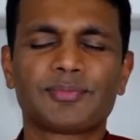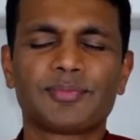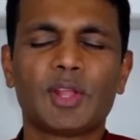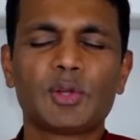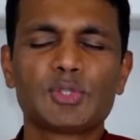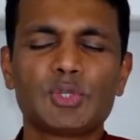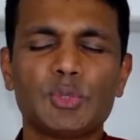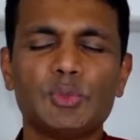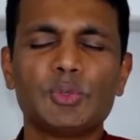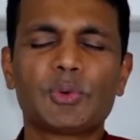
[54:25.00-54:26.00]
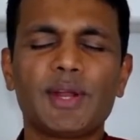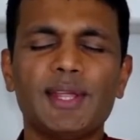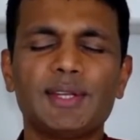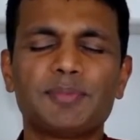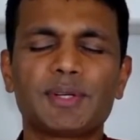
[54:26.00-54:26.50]
Not too
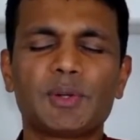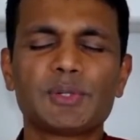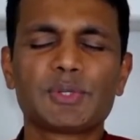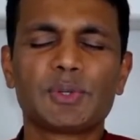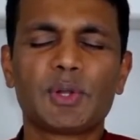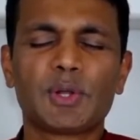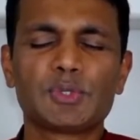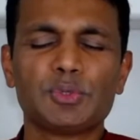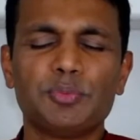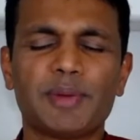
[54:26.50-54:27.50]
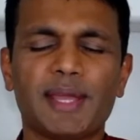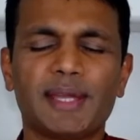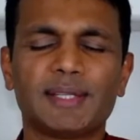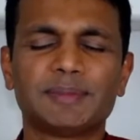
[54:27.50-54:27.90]
great, but also not too bad.